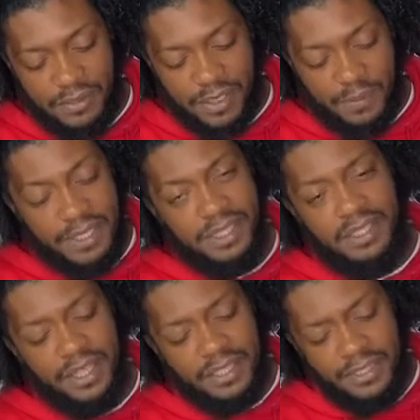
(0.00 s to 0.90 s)
especially
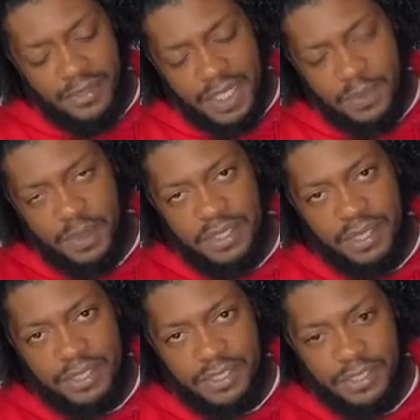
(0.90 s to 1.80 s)
like these are SB
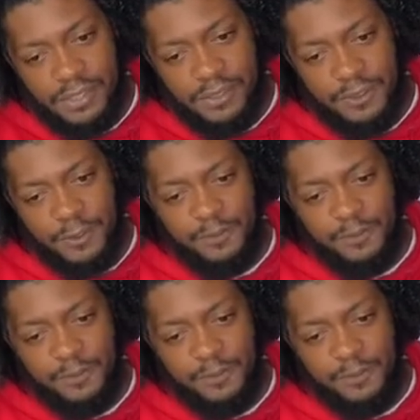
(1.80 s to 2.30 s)
Dunks, so